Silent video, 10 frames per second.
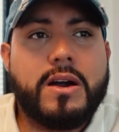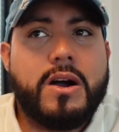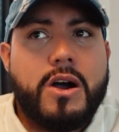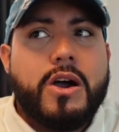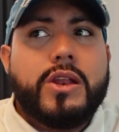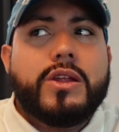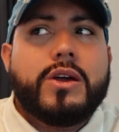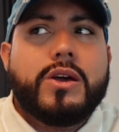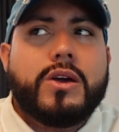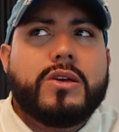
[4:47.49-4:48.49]
on
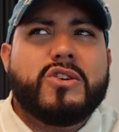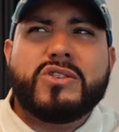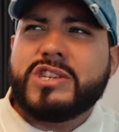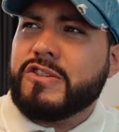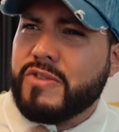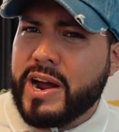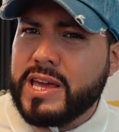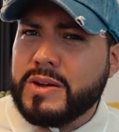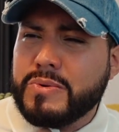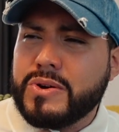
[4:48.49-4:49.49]
Thursday or Friday
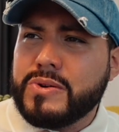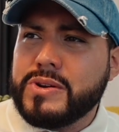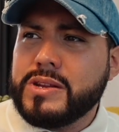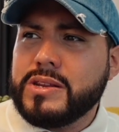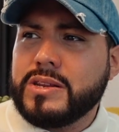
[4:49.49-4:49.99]
that we're going.